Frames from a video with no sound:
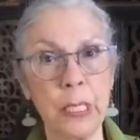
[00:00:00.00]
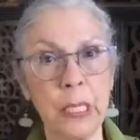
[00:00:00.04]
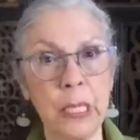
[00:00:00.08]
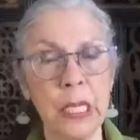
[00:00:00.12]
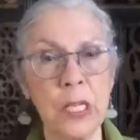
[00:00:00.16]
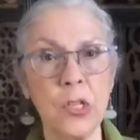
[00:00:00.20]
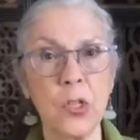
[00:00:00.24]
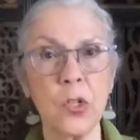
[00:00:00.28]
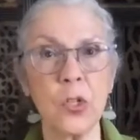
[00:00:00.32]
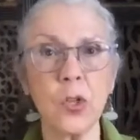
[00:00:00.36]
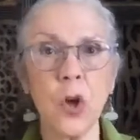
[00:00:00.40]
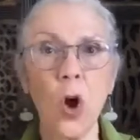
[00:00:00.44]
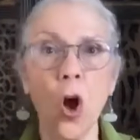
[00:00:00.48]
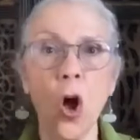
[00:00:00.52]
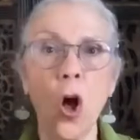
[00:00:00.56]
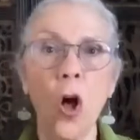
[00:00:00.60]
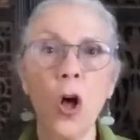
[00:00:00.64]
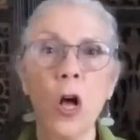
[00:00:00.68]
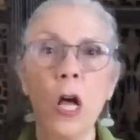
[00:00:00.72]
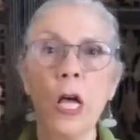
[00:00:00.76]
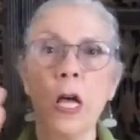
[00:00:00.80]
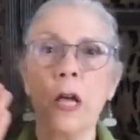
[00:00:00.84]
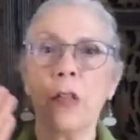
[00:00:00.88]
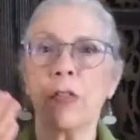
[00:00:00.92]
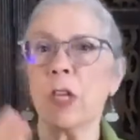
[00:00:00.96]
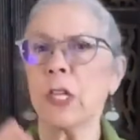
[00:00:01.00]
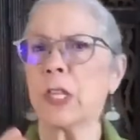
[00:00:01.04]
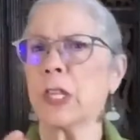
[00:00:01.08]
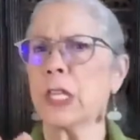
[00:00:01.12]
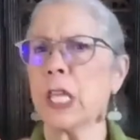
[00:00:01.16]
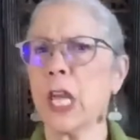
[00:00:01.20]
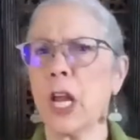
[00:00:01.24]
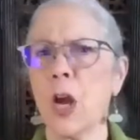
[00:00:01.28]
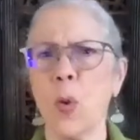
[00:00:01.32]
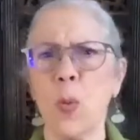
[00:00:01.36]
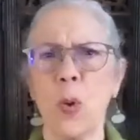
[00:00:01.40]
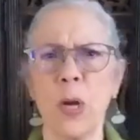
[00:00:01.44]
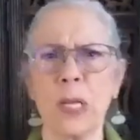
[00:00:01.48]
he saw that
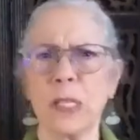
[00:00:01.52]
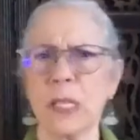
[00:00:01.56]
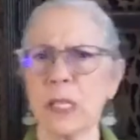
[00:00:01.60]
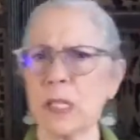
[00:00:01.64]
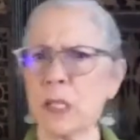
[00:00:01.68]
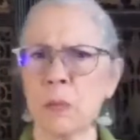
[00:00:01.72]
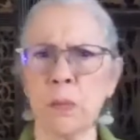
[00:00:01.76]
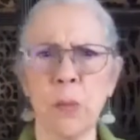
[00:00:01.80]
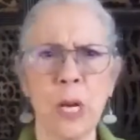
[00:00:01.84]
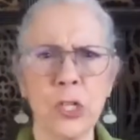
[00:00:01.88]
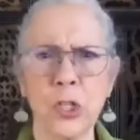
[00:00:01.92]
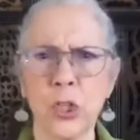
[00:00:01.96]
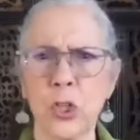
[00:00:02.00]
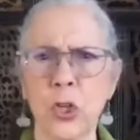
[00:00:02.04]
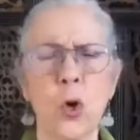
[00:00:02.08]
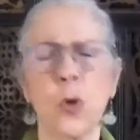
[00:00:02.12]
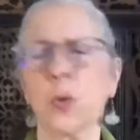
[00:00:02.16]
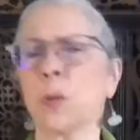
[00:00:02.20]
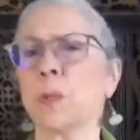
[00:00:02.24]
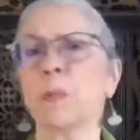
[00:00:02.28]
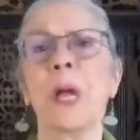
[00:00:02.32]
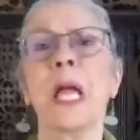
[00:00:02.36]
there was as much gold,